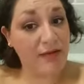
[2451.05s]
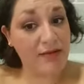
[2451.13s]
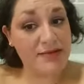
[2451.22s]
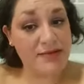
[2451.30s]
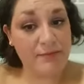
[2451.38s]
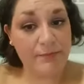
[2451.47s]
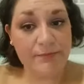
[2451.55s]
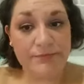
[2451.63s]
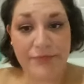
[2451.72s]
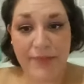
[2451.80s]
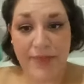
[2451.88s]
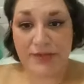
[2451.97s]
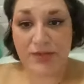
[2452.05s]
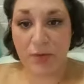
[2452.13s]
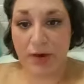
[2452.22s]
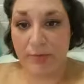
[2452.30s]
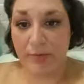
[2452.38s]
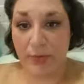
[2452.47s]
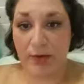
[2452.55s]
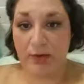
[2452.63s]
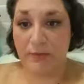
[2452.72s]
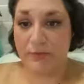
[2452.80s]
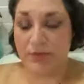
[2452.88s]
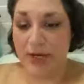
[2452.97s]
X is a great book.
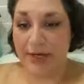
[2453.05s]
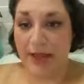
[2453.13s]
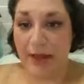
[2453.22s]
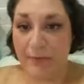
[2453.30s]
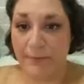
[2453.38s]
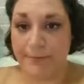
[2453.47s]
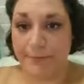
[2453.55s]
Check it out.